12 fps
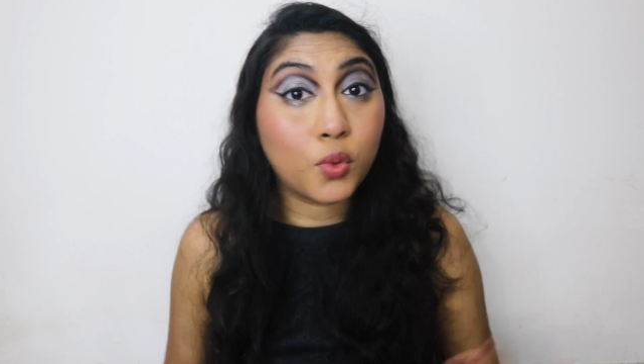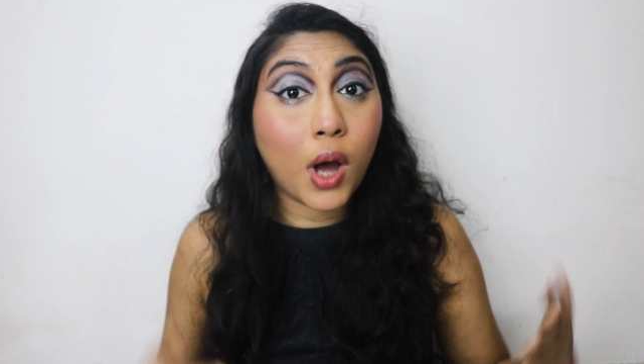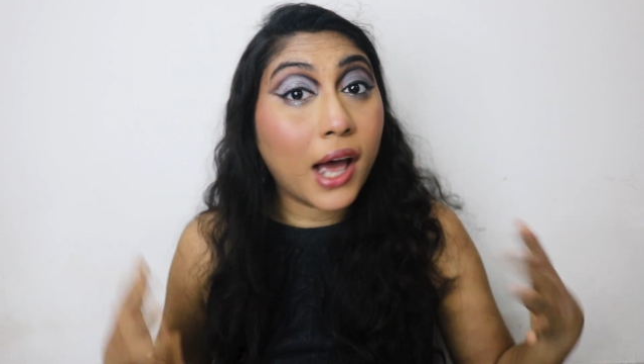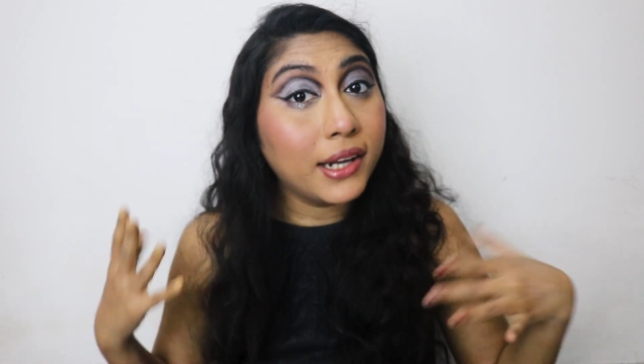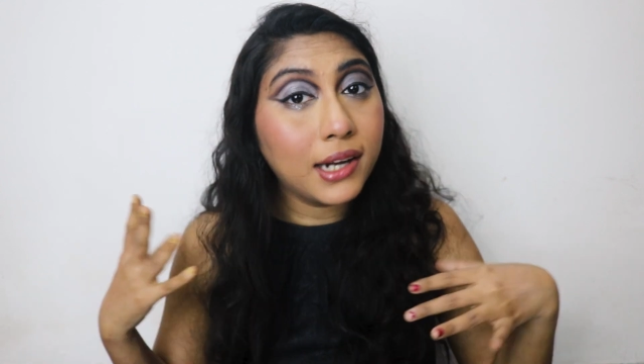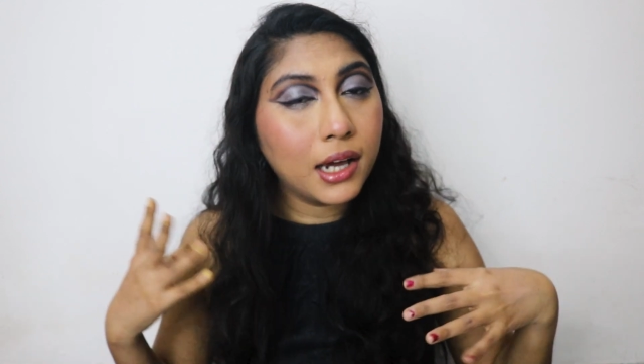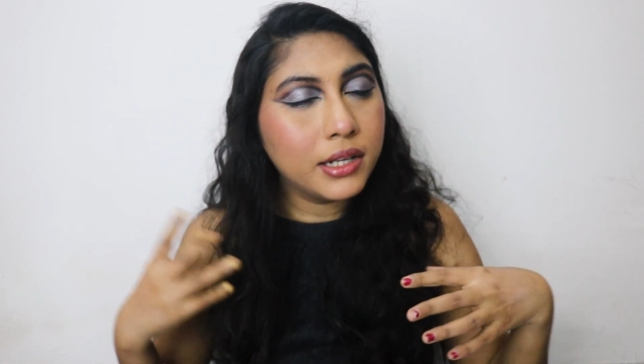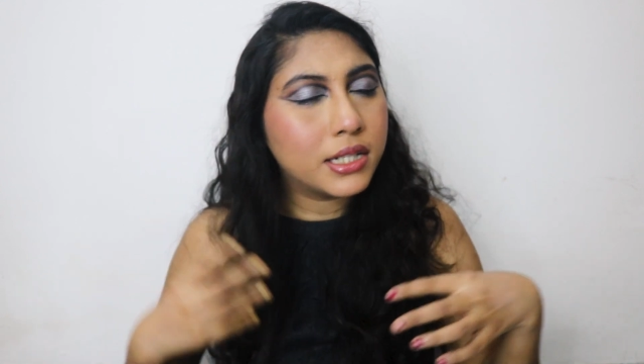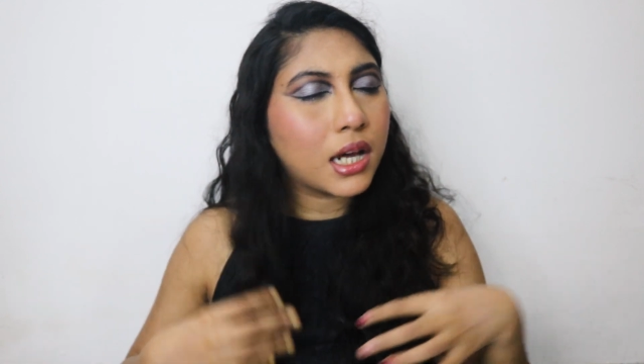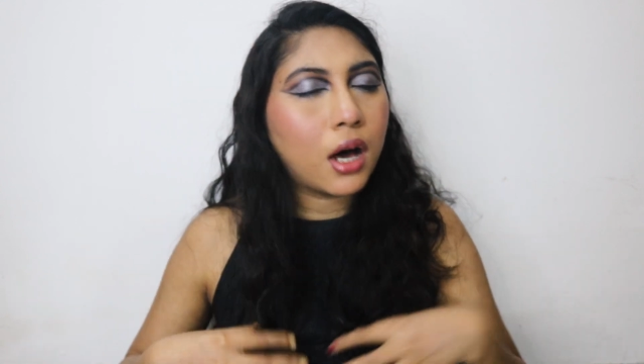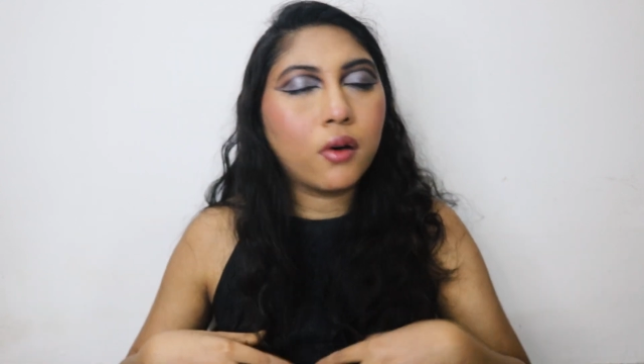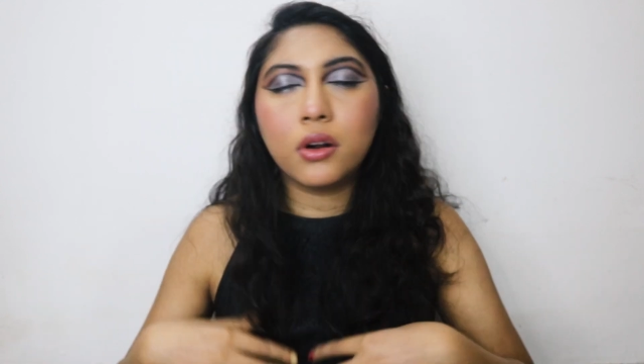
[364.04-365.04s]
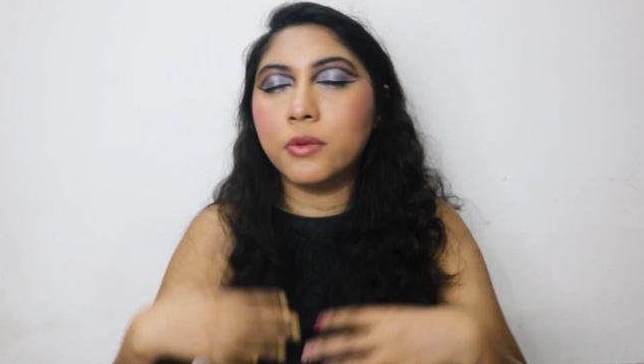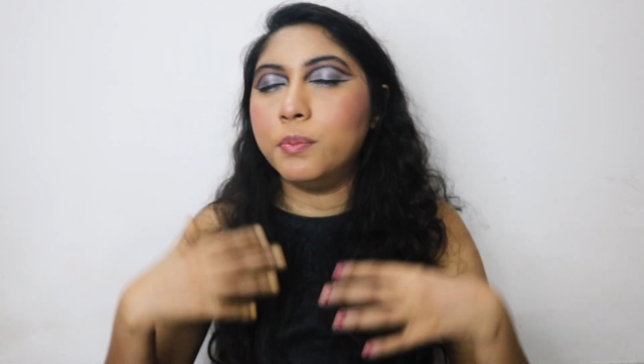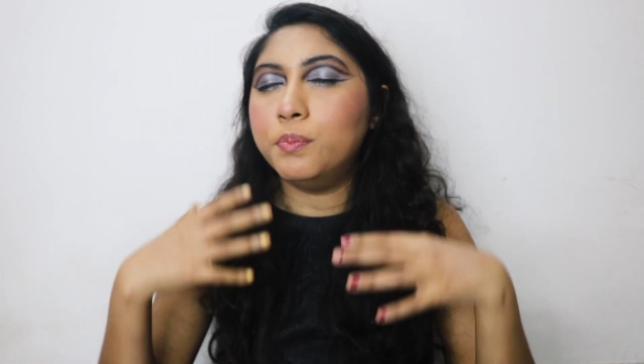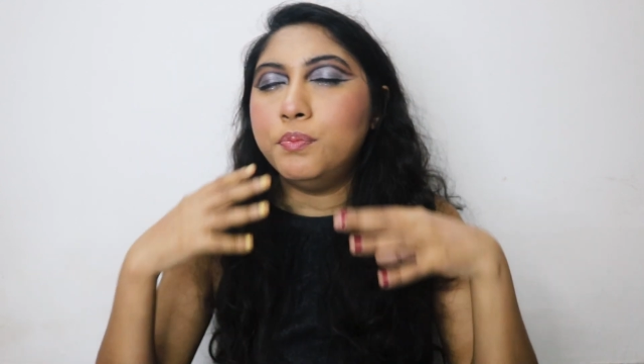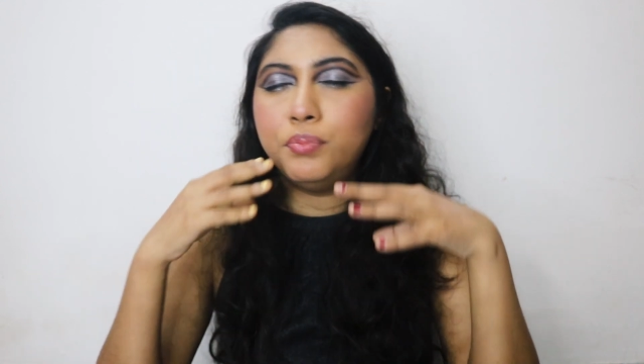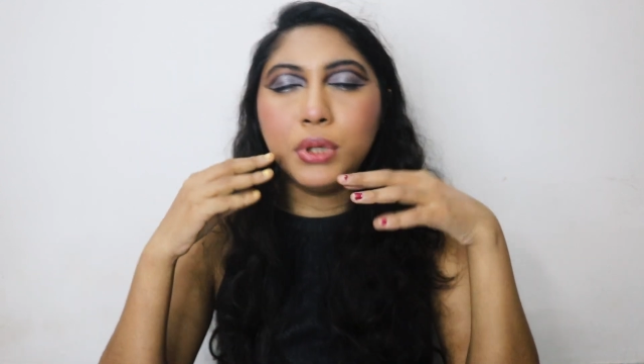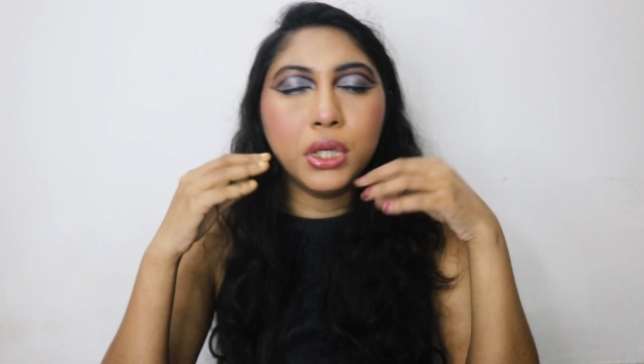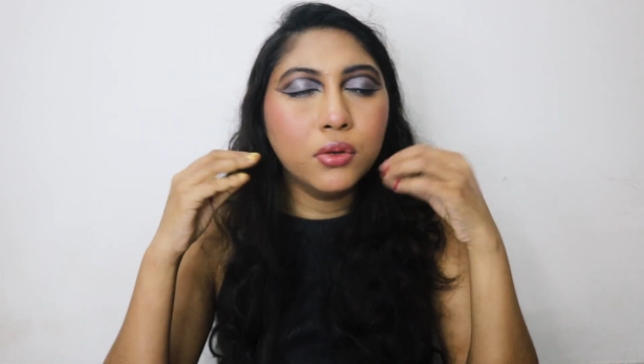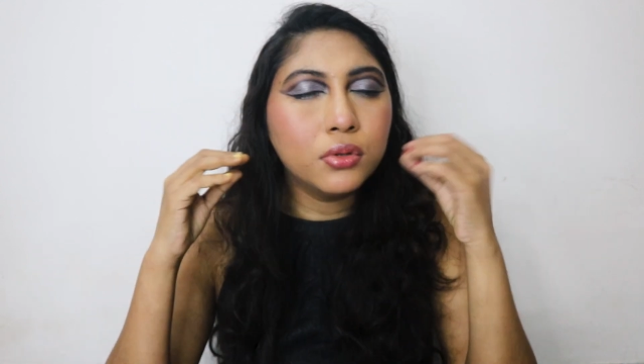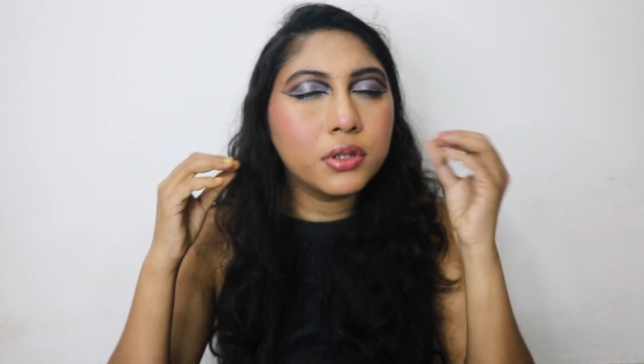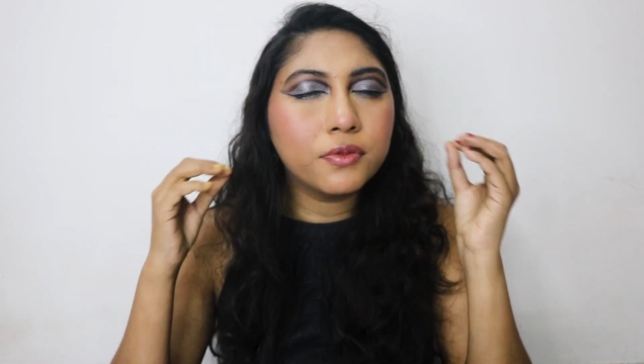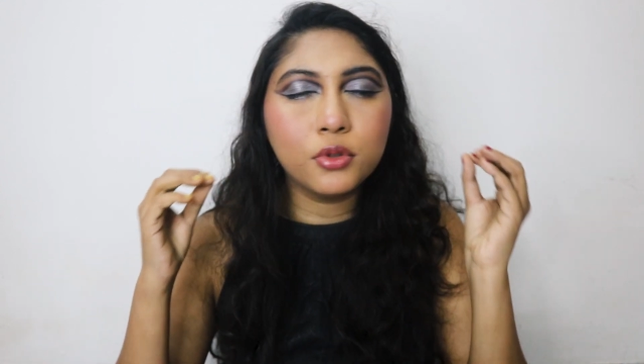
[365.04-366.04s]
to highlight our
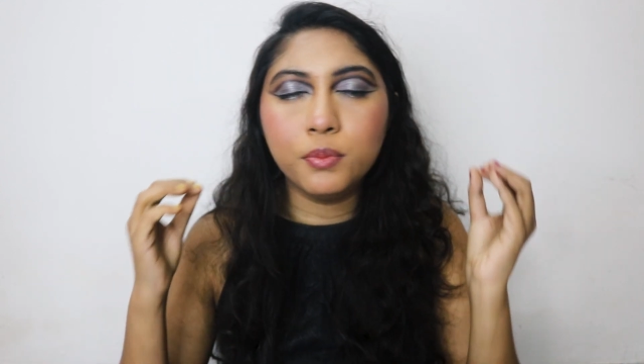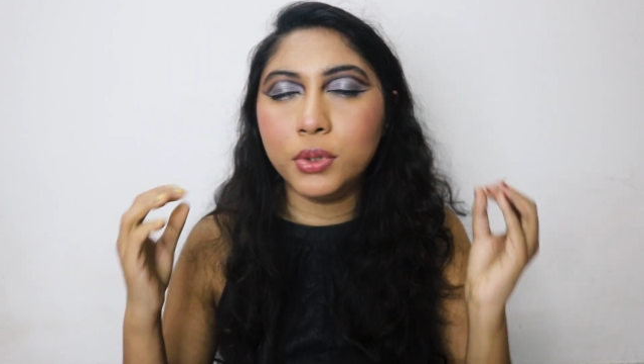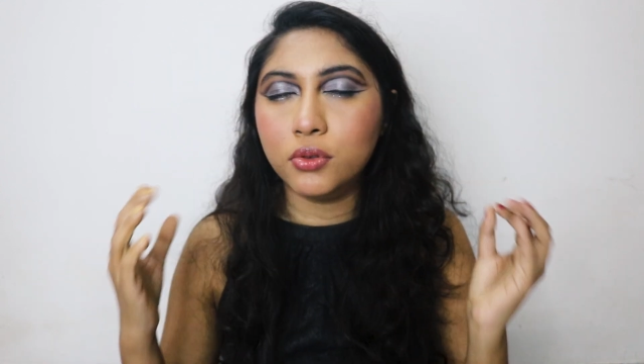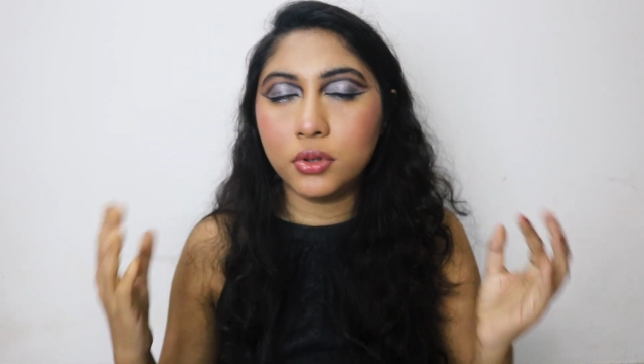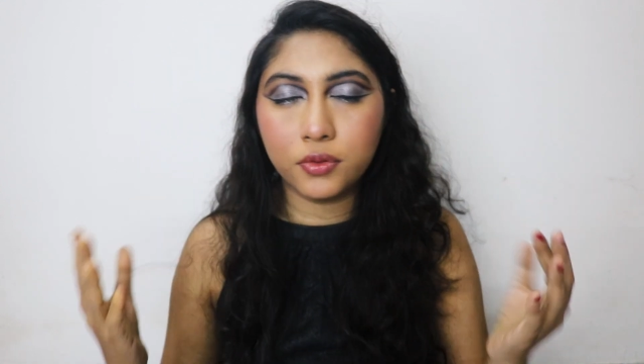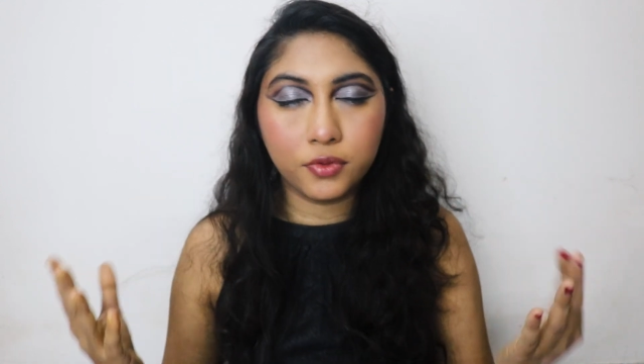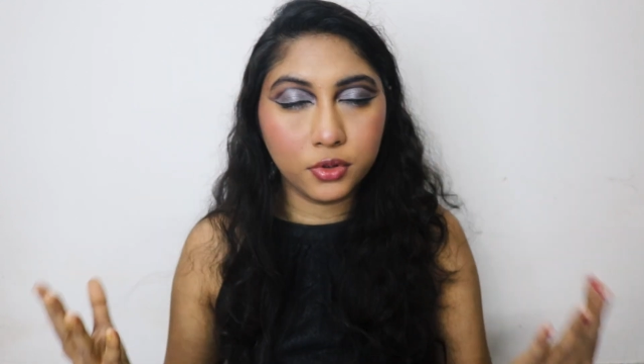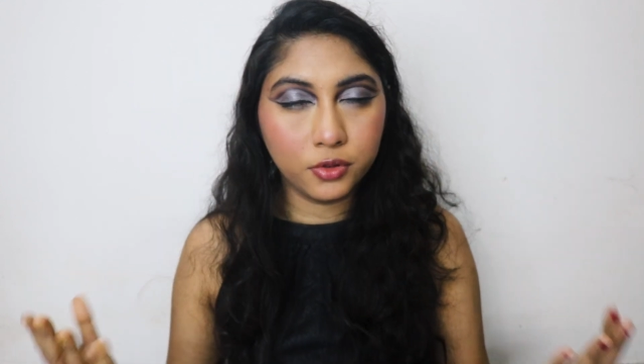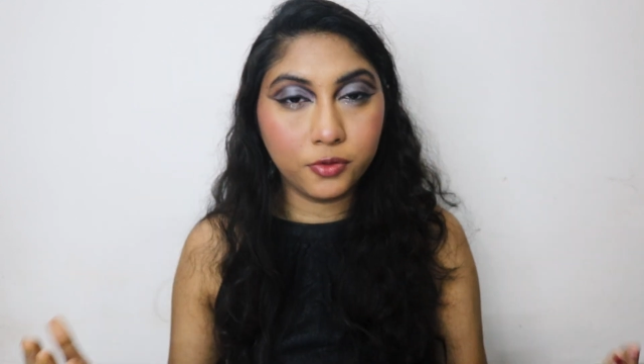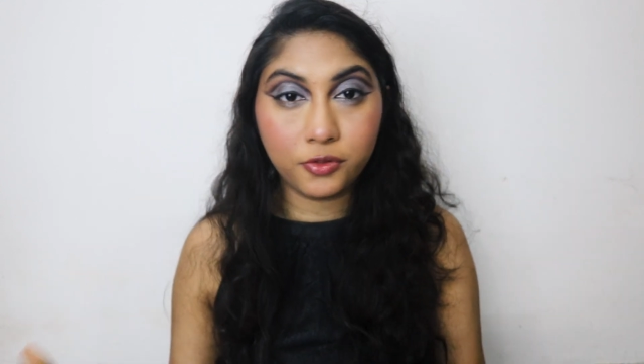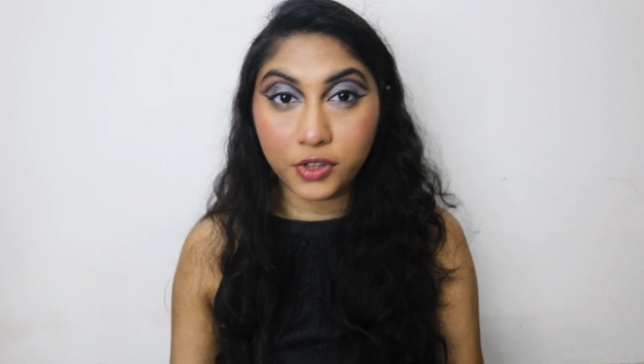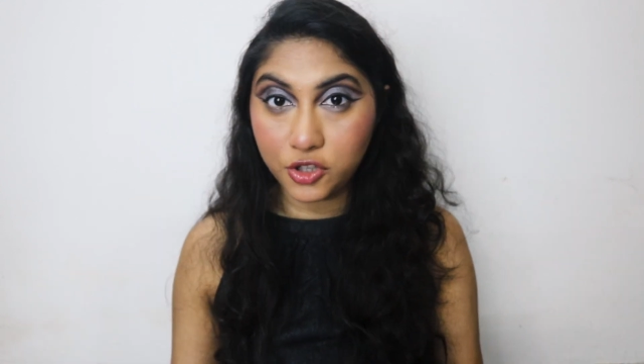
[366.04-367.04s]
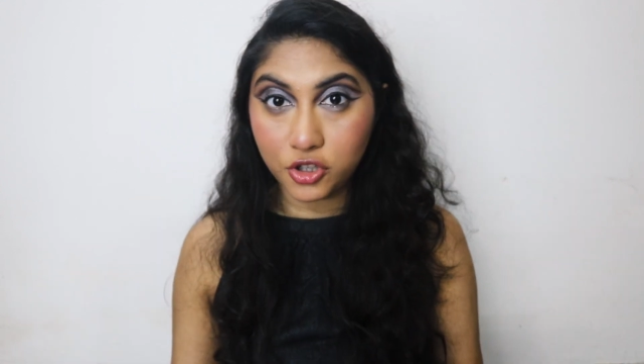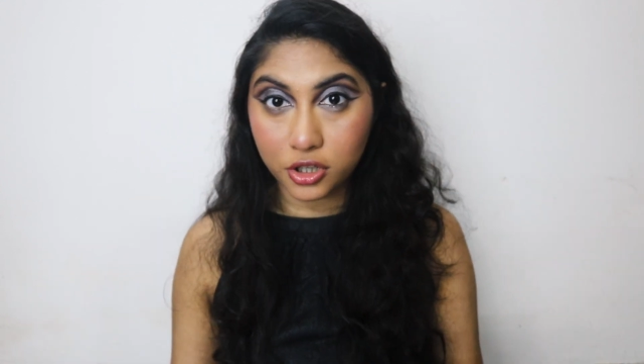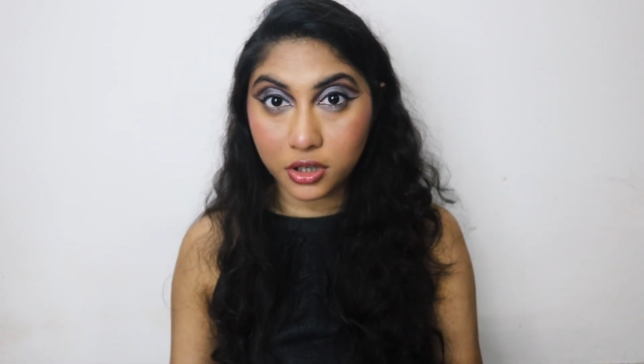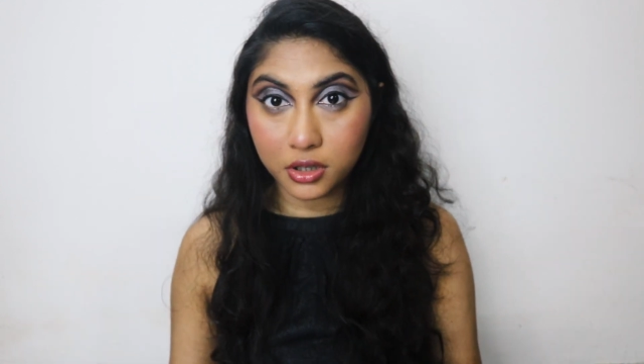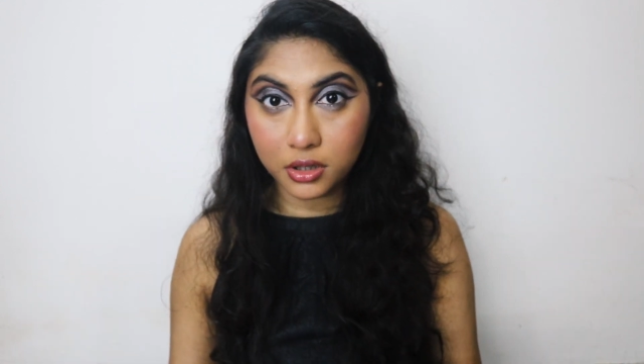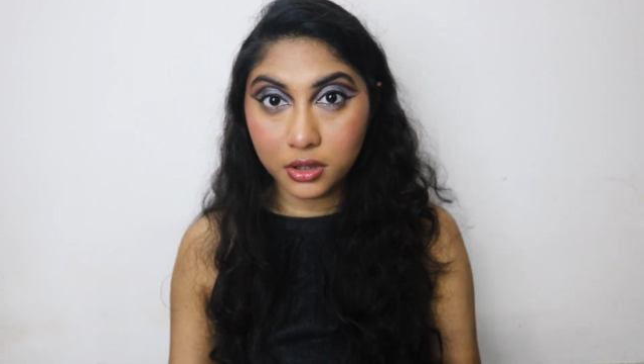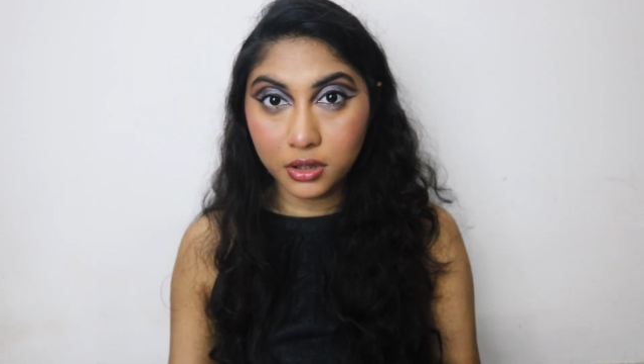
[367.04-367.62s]
beautiful feature.